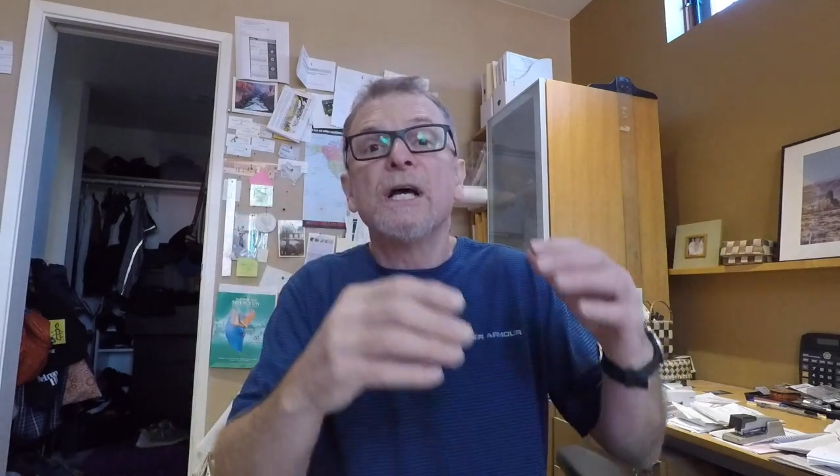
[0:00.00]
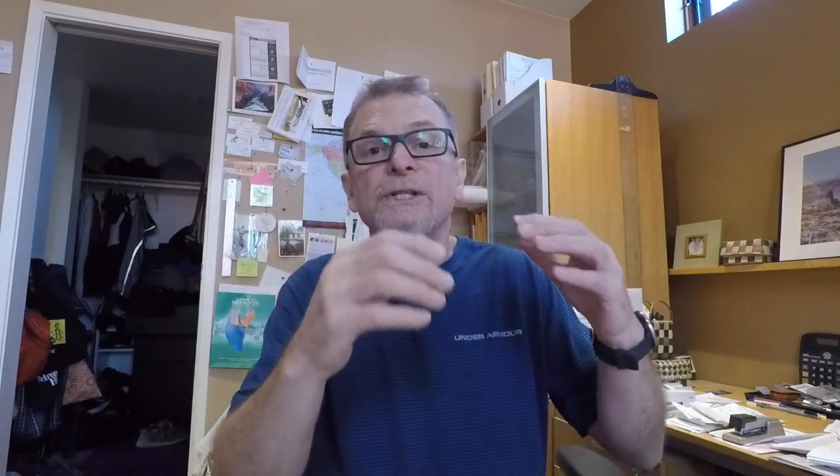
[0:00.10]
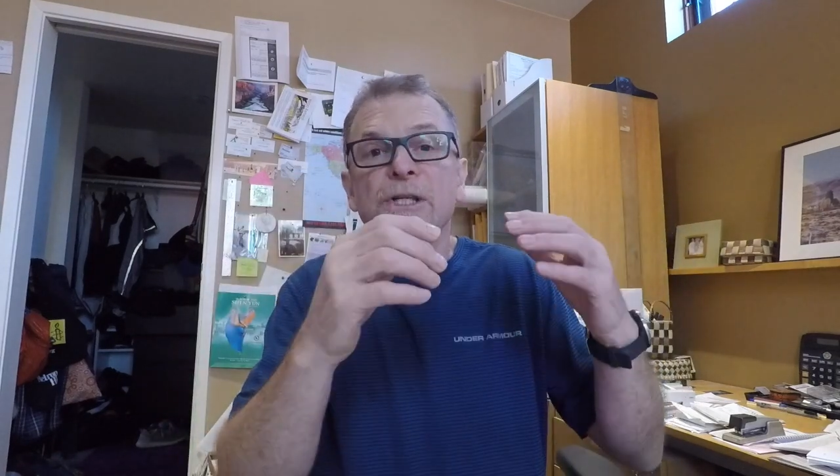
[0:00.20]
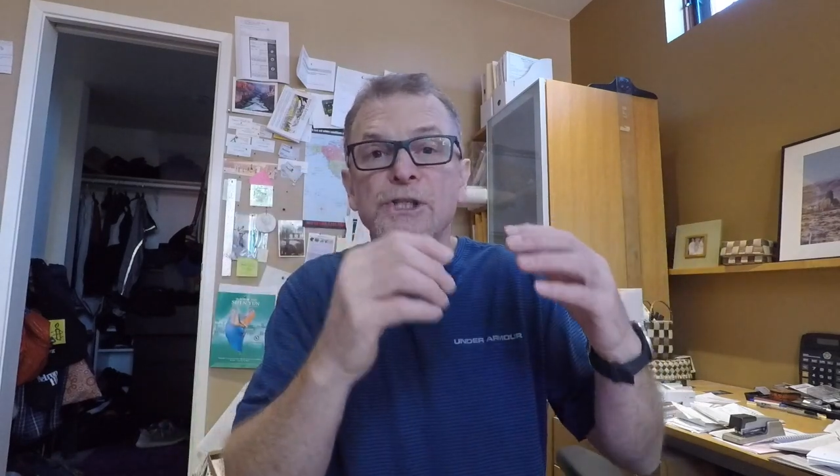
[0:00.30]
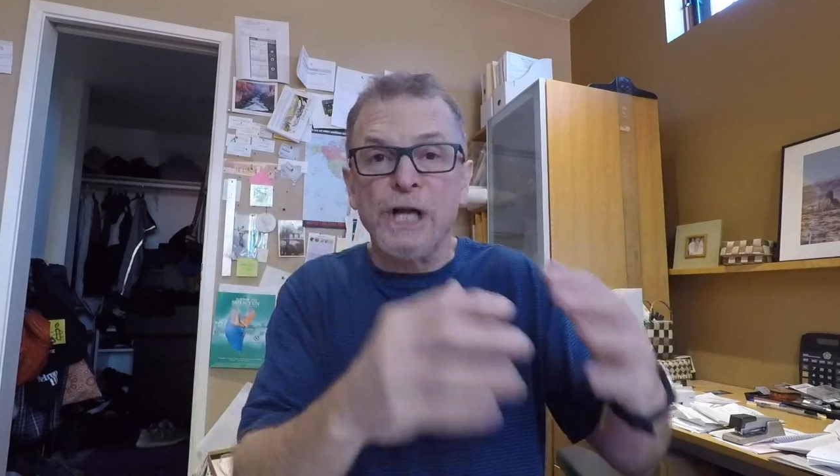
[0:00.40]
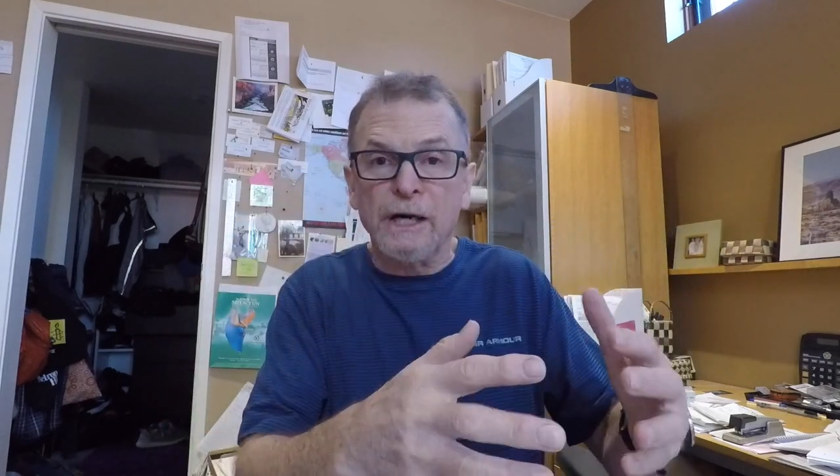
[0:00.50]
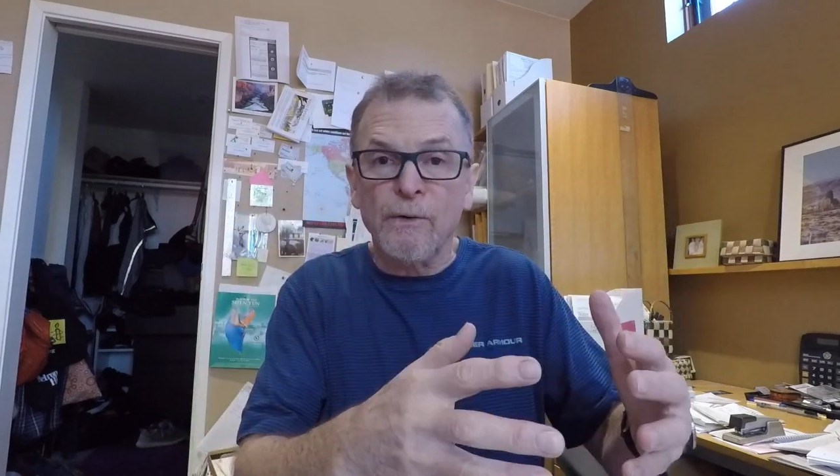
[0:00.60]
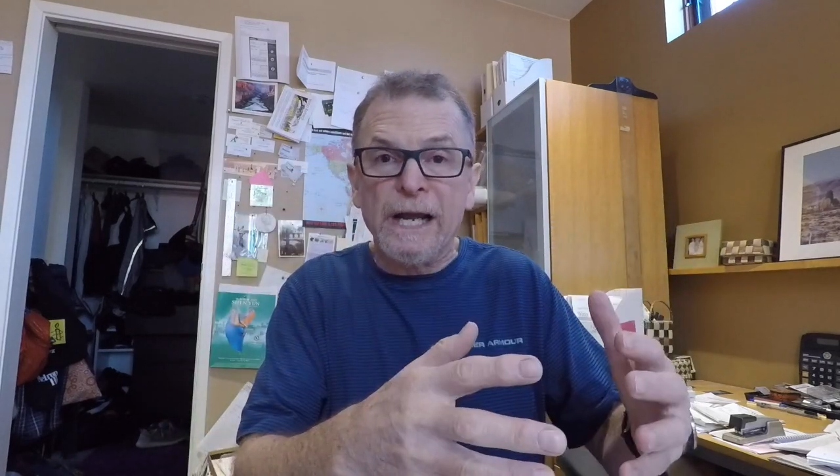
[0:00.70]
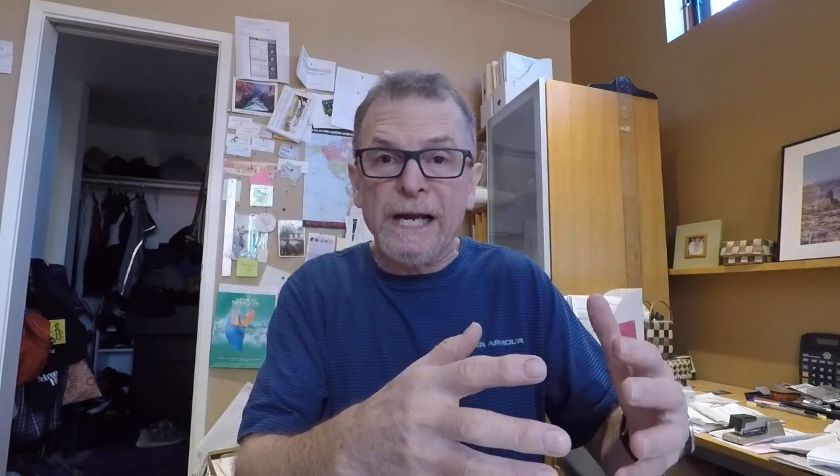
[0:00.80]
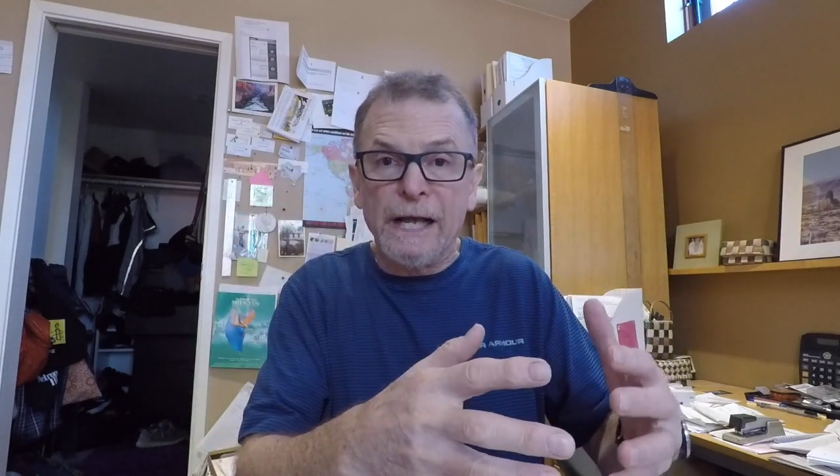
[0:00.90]
to
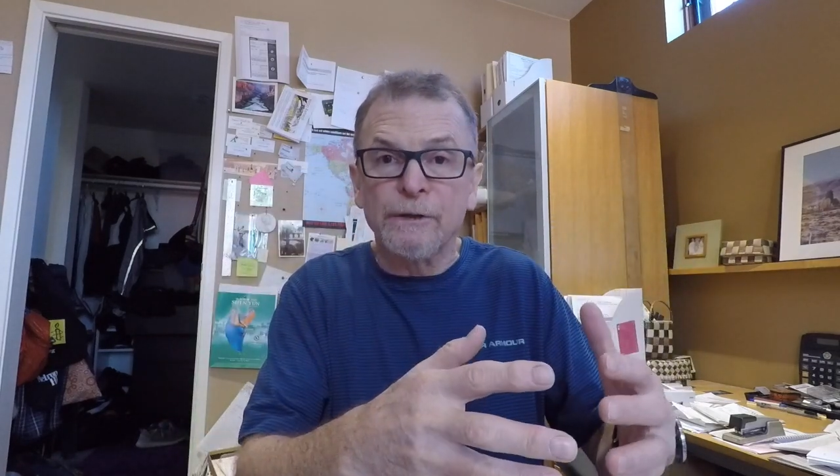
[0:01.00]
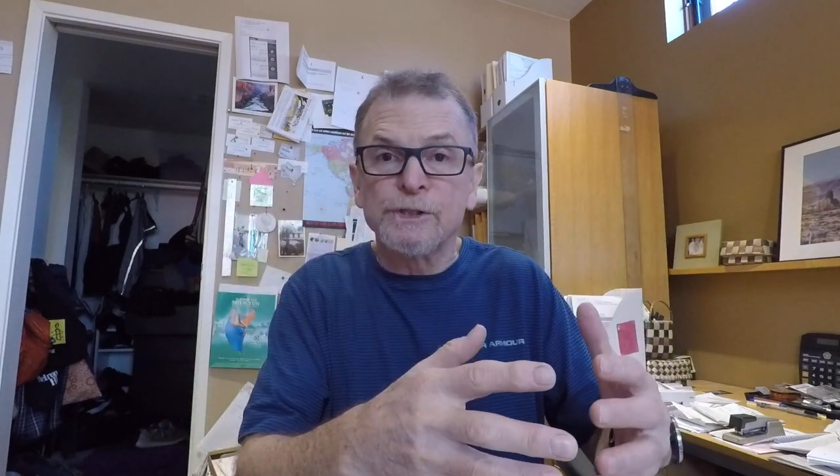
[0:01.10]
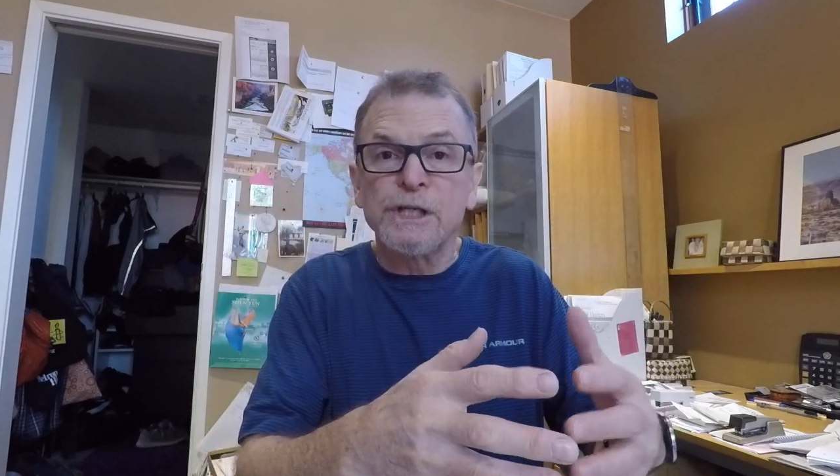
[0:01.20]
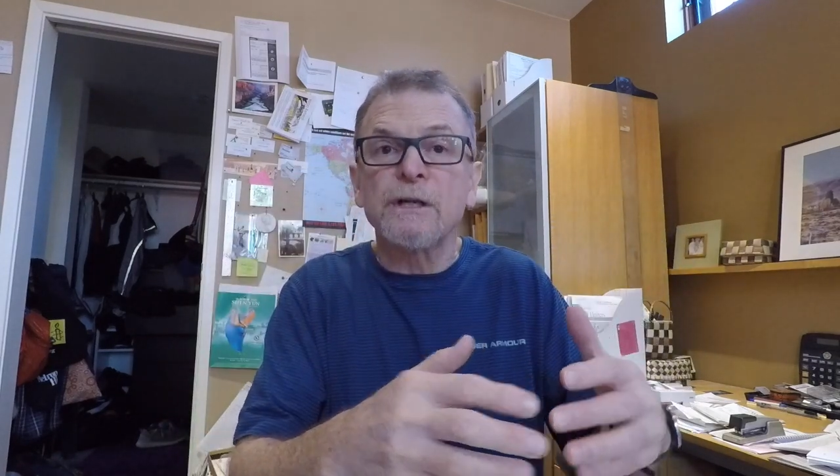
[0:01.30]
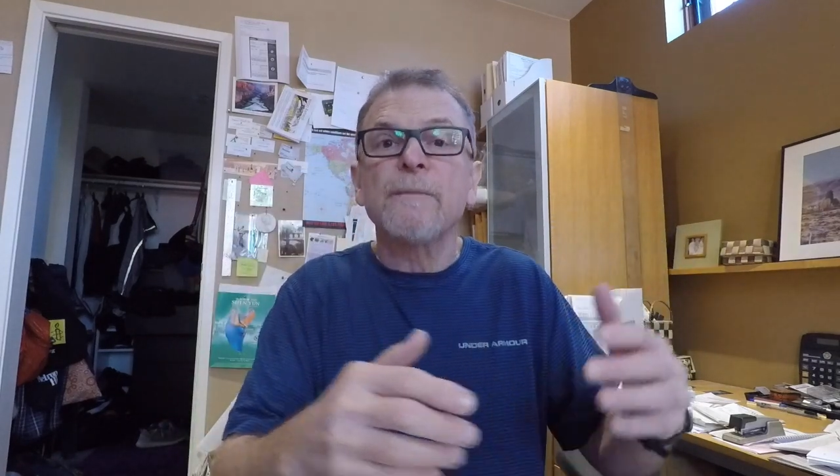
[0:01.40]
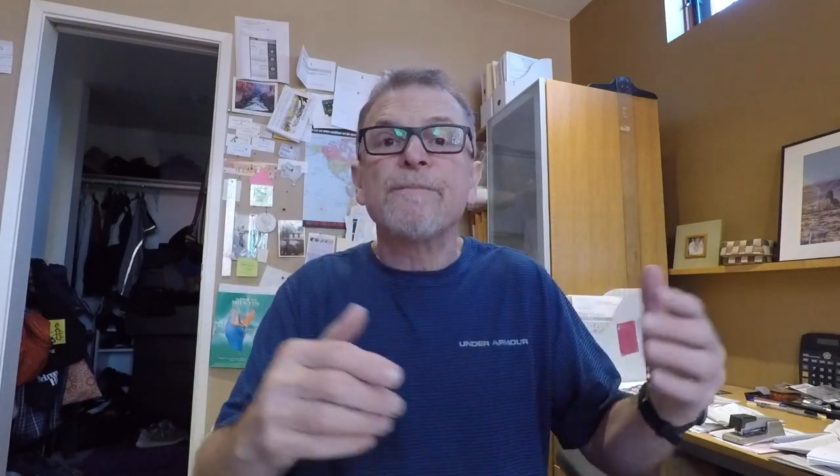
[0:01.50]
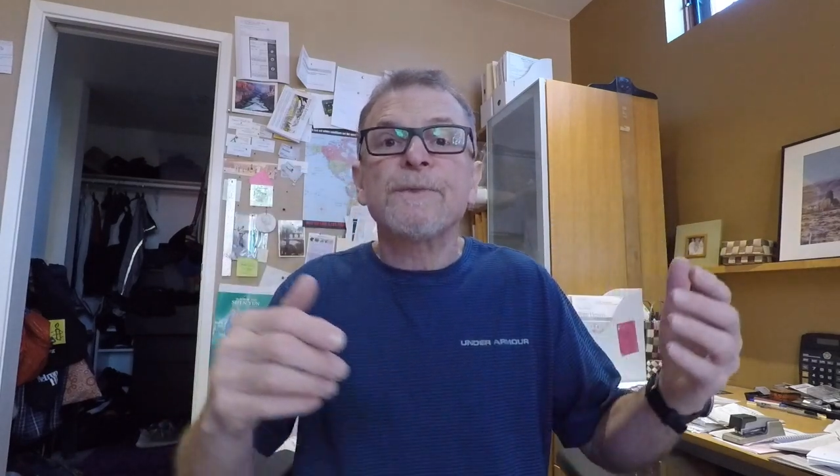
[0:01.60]
generate energy,